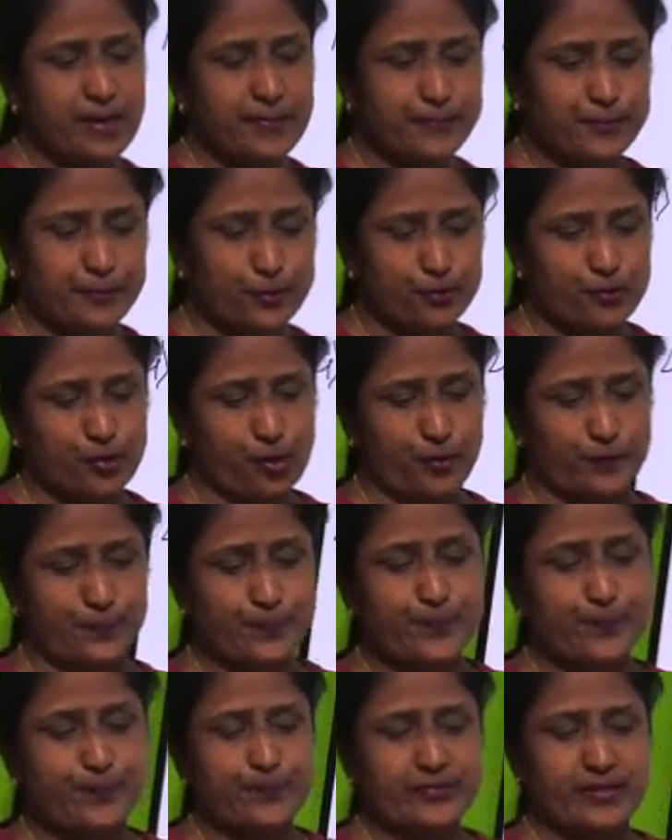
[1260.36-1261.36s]
pronoun,
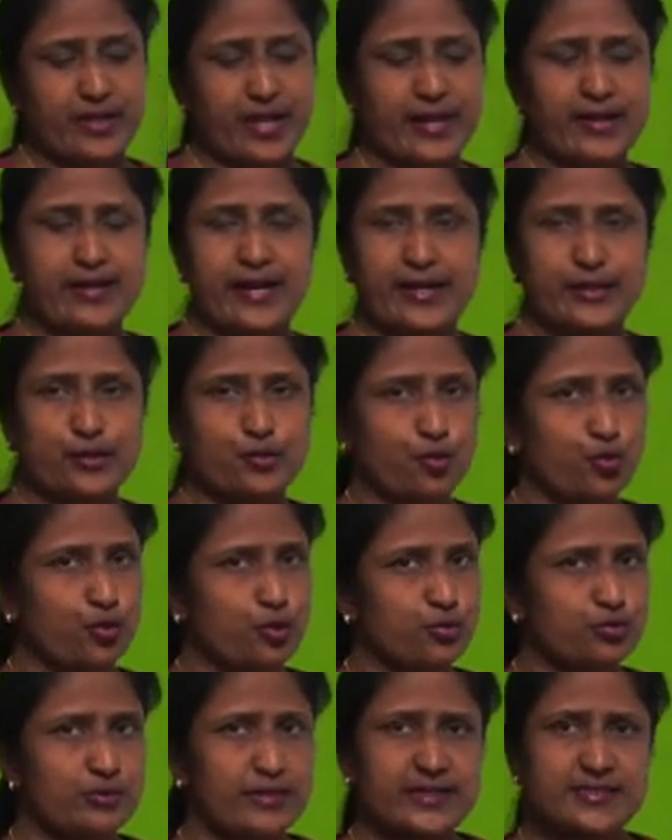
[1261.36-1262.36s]
and I told
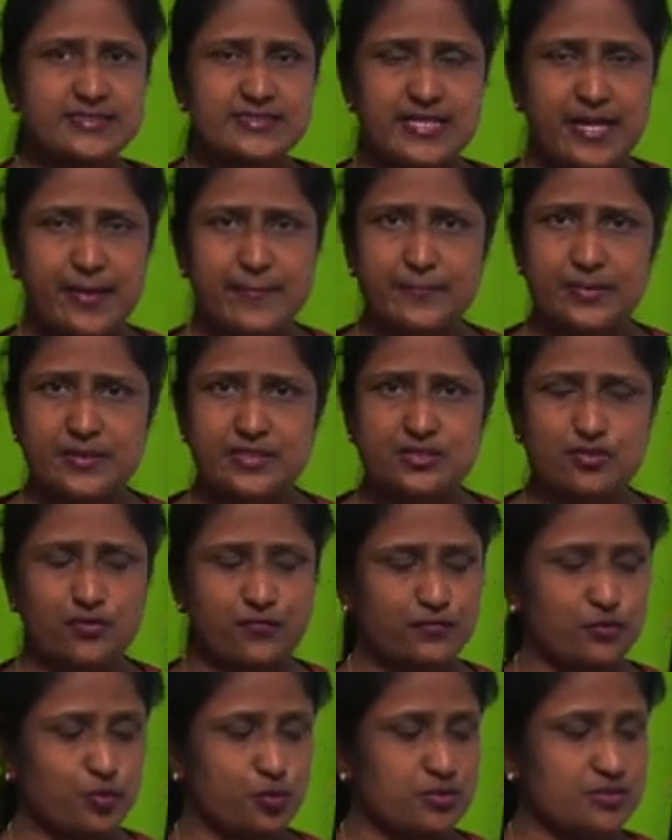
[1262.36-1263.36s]
you the examples
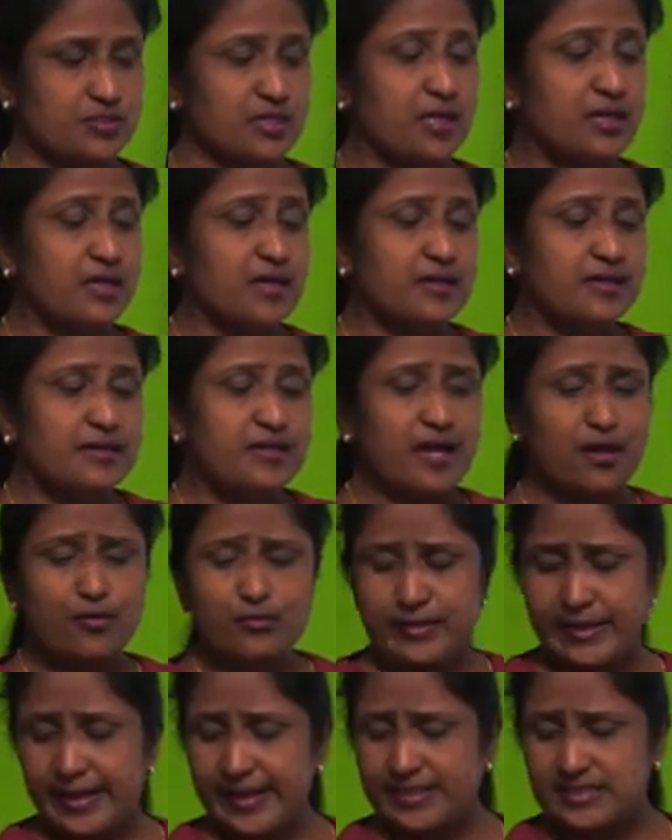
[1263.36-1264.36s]
of those. Now
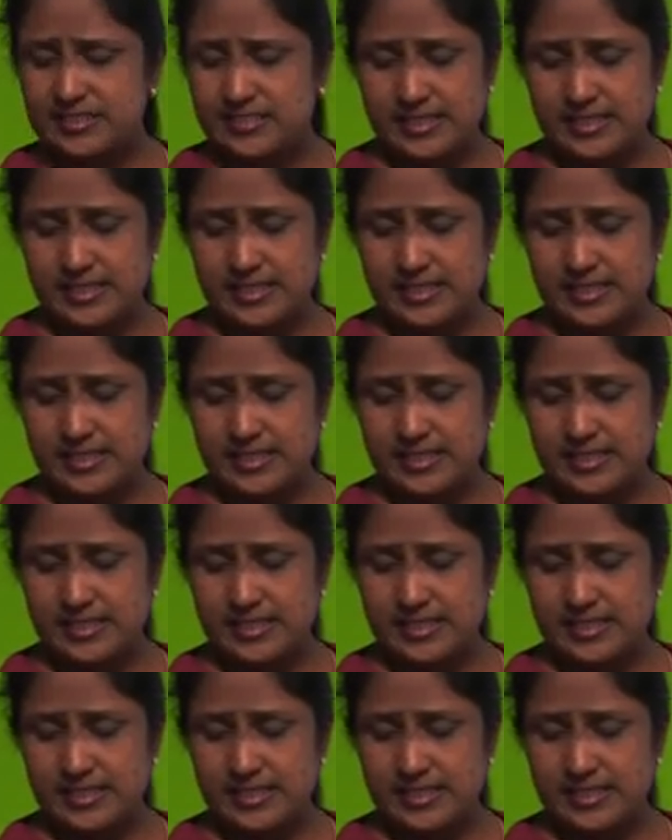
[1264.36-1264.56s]
next